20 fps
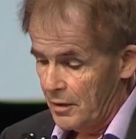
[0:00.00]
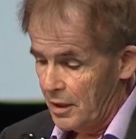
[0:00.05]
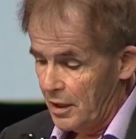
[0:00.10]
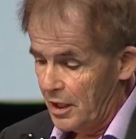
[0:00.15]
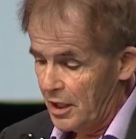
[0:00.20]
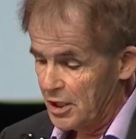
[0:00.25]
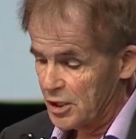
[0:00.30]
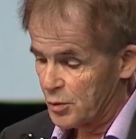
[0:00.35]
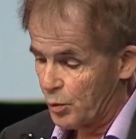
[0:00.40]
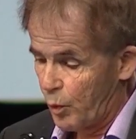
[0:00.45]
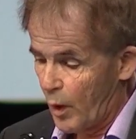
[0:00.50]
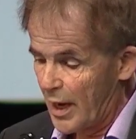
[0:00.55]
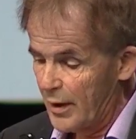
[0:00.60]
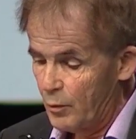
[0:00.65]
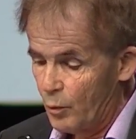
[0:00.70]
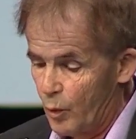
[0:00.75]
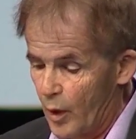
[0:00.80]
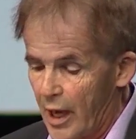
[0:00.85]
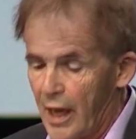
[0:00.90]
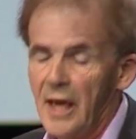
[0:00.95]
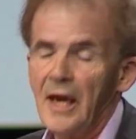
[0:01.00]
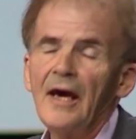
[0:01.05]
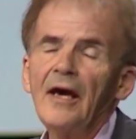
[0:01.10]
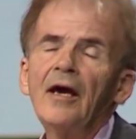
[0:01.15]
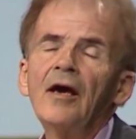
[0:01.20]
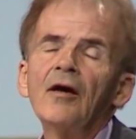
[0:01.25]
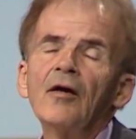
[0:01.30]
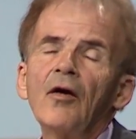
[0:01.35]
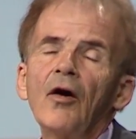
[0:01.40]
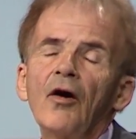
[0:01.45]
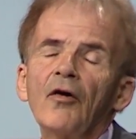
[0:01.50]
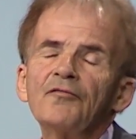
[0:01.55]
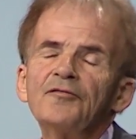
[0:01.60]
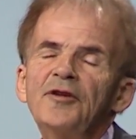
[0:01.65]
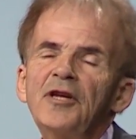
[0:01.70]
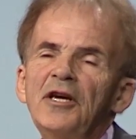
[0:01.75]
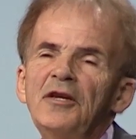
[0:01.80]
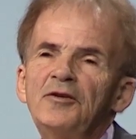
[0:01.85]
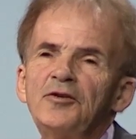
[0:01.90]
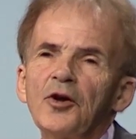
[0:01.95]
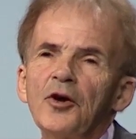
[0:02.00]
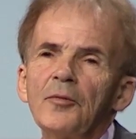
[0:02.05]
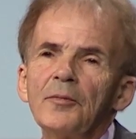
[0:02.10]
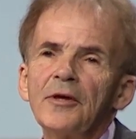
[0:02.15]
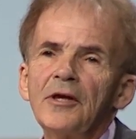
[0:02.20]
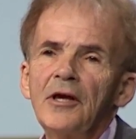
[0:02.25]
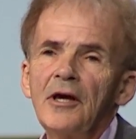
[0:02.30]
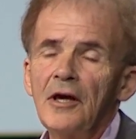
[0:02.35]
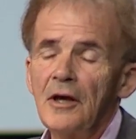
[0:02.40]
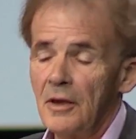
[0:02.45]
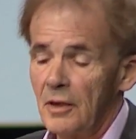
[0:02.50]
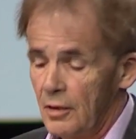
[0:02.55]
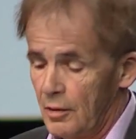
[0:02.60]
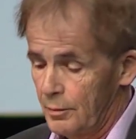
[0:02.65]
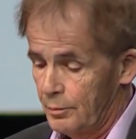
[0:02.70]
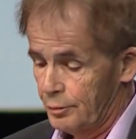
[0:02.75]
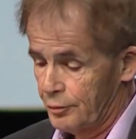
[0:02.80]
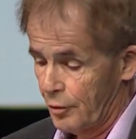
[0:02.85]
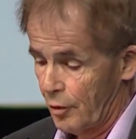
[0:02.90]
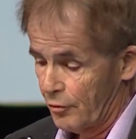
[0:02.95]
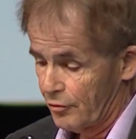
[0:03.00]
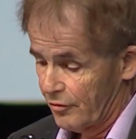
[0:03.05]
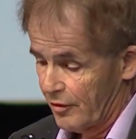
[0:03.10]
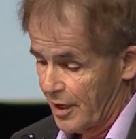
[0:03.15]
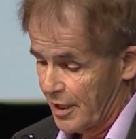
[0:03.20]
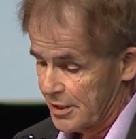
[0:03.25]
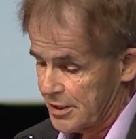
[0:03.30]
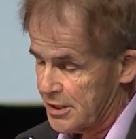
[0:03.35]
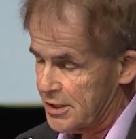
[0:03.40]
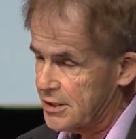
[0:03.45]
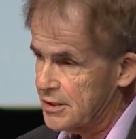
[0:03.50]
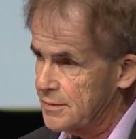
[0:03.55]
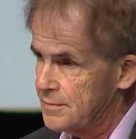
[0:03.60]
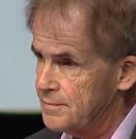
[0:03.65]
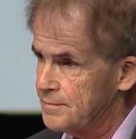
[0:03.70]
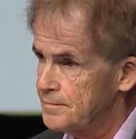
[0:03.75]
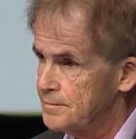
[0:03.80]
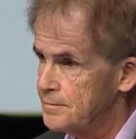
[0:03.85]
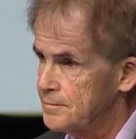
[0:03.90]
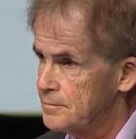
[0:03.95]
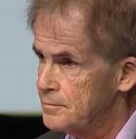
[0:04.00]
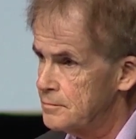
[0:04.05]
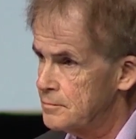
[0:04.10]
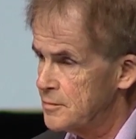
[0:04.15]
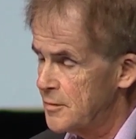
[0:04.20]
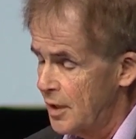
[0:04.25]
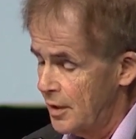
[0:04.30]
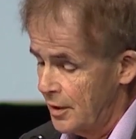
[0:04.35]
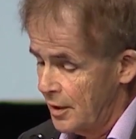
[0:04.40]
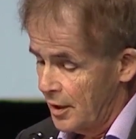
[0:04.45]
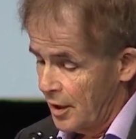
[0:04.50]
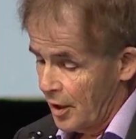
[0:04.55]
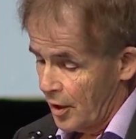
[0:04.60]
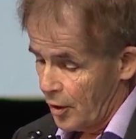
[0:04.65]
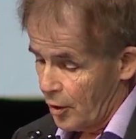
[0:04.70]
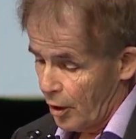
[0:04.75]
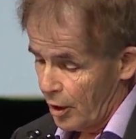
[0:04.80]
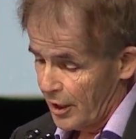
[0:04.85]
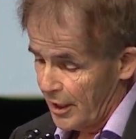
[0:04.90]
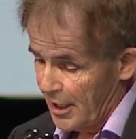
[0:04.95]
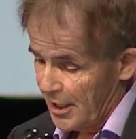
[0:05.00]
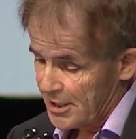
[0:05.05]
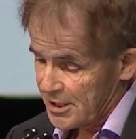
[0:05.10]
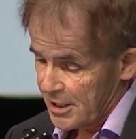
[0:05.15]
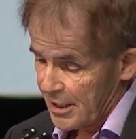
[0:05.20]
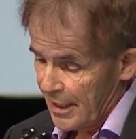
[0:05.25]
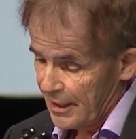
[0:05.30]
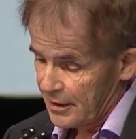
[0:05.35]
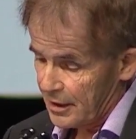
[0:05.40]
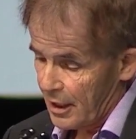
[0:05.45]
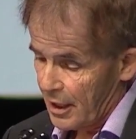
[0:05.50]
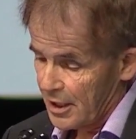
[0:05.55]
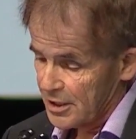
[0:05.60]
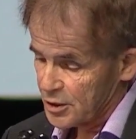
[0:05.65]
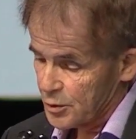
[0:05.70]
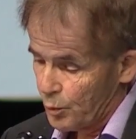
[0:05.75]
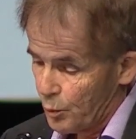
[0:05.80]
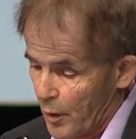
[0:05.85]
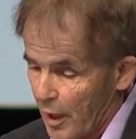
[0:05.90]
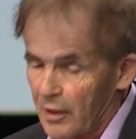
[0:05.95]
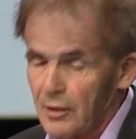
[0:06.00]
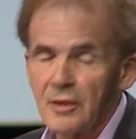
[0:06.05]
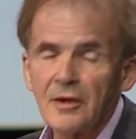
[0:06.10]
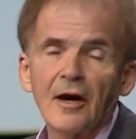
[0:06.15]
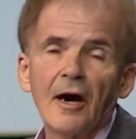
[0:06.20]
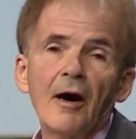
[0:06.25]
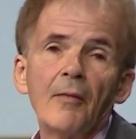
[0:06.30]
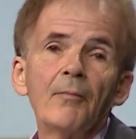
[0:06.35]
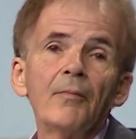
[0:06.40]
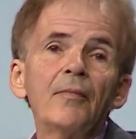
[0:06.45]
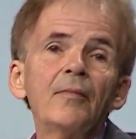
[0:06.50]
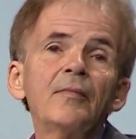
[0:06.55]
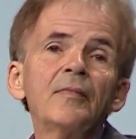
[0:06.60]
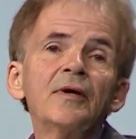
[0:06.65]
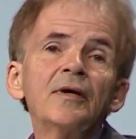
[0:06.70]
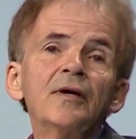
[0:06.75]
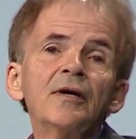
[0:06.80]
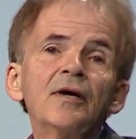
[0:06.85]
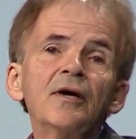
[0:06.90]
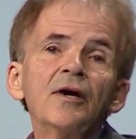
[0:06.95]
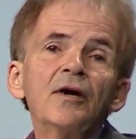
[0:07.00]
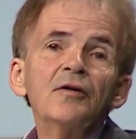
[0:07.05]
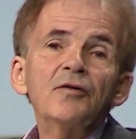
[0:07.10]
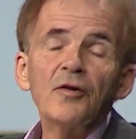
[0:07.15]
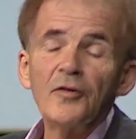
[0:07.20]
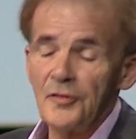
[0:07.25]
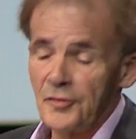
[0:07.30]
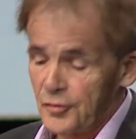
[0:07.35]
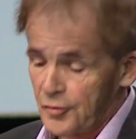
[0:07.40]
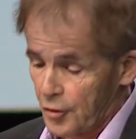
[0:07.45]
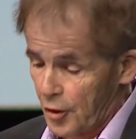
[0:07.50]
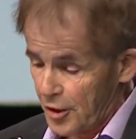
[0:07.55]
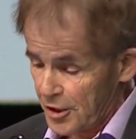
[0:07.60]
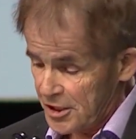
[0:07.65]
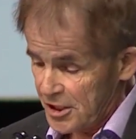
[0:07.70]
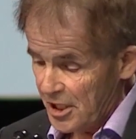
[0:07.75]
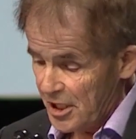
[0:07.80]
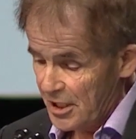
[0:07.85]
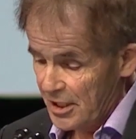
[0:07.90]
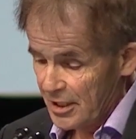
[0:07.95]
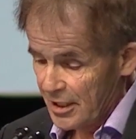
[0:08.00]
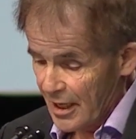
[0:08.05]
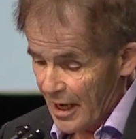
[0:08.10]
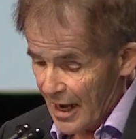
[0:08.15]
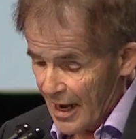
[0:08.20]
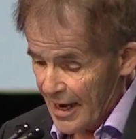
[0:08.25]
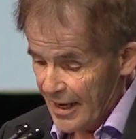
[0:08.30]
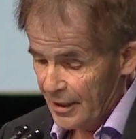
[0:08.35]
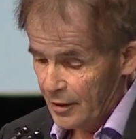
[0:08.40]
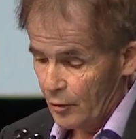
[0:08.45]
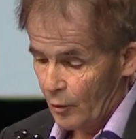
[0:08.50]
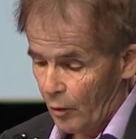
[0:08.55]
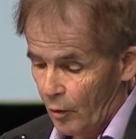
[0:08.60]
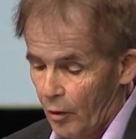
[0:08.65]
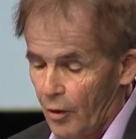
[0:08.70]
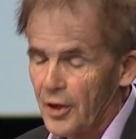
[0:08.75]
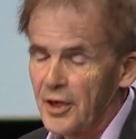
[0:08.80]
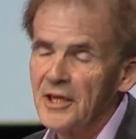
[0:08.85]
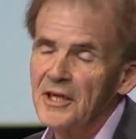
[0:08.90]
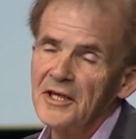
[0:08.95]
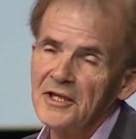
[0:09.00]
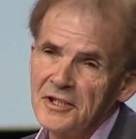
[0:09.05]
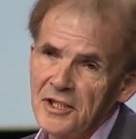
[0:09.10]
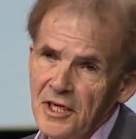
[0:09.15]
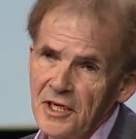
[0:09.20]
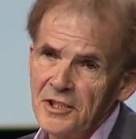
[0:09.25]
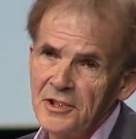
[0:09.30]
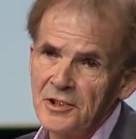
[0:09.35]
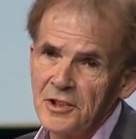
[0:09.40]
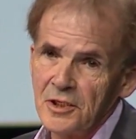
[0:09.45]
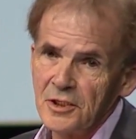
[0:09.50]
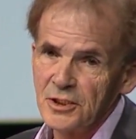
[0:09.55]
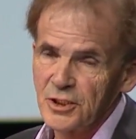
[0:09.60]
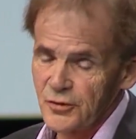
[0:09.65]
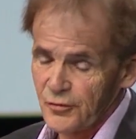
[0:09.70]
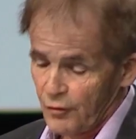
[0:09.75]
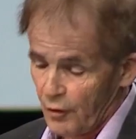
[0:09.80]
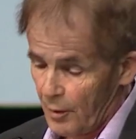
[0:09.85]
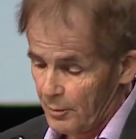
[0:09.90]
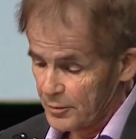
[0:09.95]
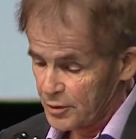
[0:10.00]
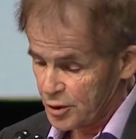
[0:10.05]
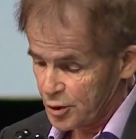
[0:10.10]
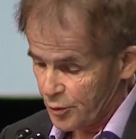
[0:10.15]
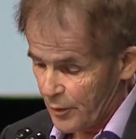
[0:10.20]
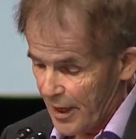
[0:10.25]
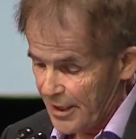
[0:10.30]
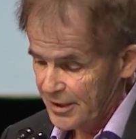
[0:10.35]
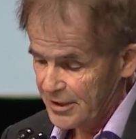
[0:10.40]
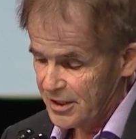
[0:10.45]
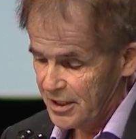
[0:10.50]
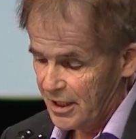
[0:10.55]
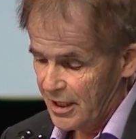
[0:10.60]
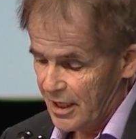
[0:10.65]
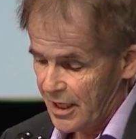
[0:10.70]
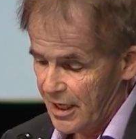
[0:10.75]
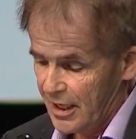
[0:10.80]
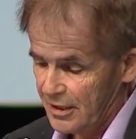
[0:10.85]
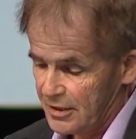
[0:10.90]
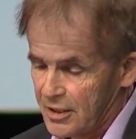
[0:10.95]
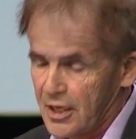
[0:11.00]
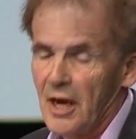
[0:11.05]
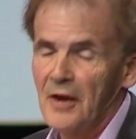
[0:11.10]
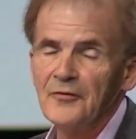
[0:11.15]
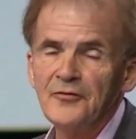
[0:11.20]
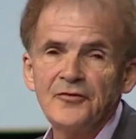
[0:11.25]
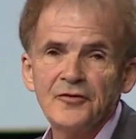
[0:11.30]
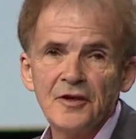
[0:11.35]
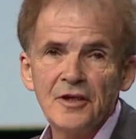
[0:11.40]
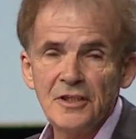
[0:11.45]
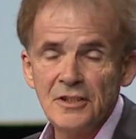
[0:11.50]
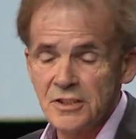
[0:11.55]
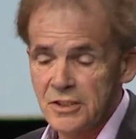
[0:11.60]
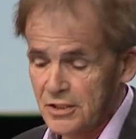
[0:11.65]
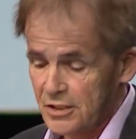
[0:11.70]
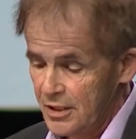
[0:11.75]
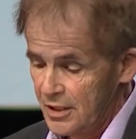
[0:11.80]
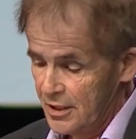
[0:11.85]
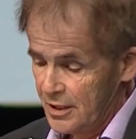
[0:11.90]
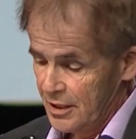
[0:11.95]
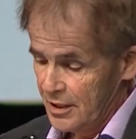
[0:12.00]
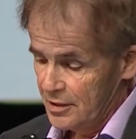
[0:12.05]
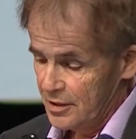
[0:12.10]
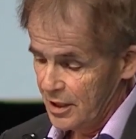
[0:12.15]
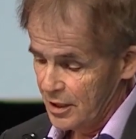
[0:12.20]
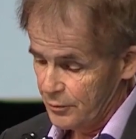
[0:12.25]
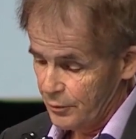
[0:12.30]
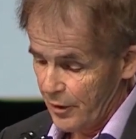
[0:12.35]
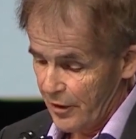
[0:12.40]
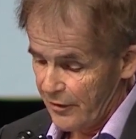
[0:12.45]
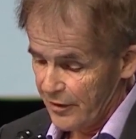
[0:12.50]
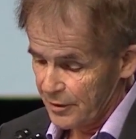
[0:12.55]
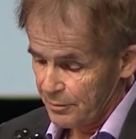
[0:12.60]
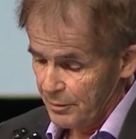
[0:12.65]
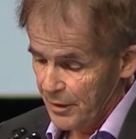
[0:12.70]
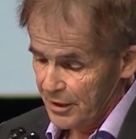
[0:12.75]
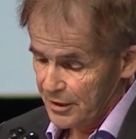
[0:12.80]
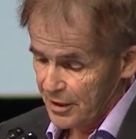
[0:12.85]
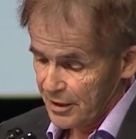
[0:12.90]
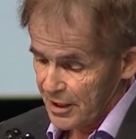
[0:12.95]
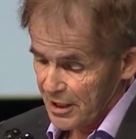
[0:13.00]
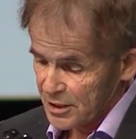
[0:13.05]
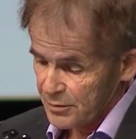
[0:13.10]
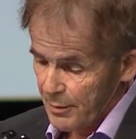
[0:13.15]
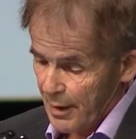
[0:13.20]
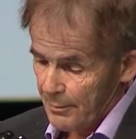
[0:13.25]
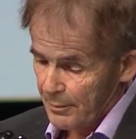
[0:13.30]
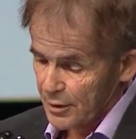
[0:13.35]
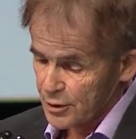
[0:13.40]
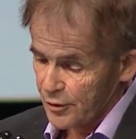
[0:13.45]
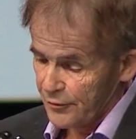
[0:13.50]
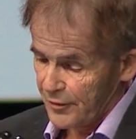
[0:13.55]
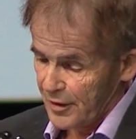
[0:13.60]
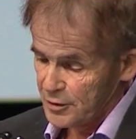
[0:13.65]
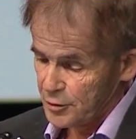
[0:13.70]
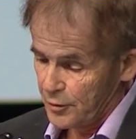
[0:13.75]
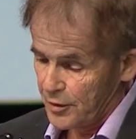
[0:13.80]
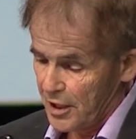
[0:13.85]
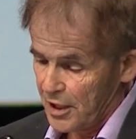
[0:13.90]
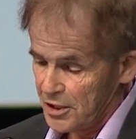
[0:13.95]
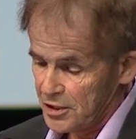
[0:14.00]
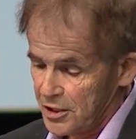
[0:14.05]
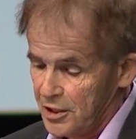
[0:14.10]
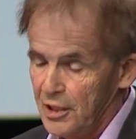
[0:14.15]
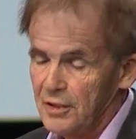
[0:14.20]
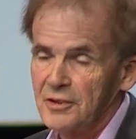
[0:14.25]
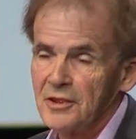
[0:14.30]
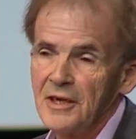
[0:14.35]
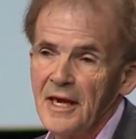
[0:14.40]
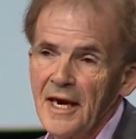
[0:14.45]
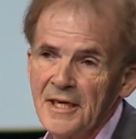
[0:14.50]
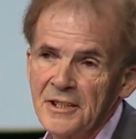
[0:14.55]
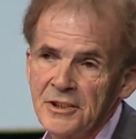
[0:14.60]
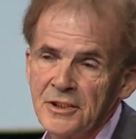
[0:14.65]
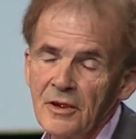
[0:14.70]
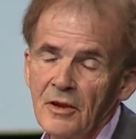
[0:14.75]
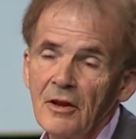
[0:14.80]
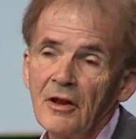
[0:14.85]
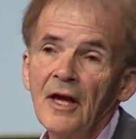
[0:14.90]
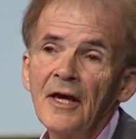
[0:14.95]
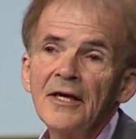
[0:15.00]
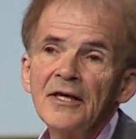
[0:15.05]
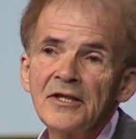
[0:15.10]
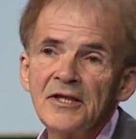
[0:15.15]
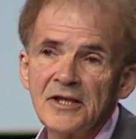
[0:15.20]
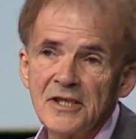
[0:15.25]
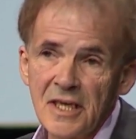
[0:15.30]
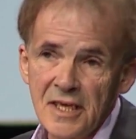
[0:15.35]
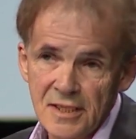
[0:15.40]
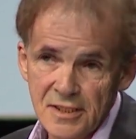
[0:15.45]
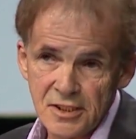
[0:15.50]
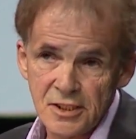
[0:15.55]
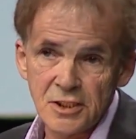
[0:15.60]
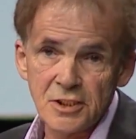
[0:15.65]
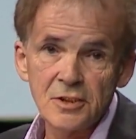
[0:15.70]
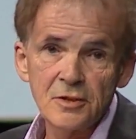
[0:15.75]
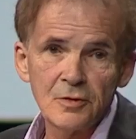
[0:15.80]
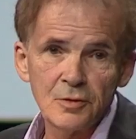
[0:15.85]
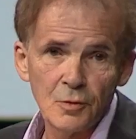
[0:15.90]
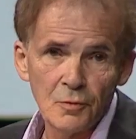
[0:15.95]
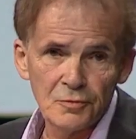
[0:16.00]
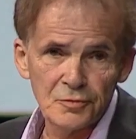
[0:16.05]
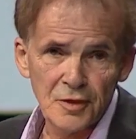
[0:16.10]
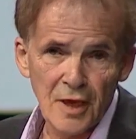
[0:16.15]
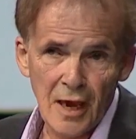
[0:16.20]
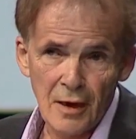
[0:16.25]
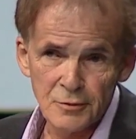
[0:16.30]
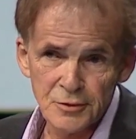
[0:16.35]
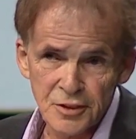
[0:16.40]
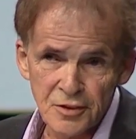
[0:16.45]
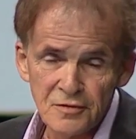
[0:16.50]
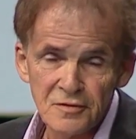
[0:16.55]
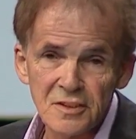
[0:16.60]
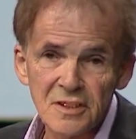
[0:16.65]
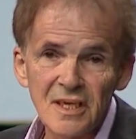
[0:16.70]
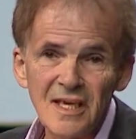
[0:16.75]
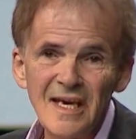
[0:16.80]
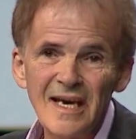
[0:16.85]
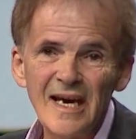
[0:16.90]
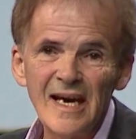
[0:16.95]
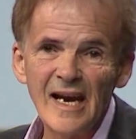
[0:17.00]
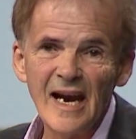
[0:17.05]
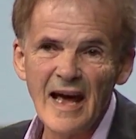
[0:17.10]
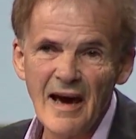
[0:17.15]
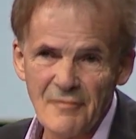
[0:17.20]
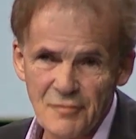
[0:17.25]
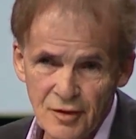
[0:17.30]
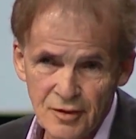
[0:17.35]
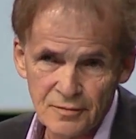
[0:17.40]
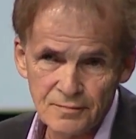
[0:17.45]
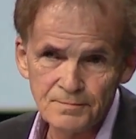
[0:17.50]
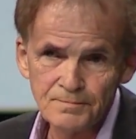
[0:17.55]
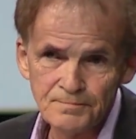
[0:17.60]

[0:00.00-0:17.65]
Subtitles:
is one way of determining progress. Colleagues, let us welcome the 39 organizations from 28 countries that were admitted as members of Education International since 2011.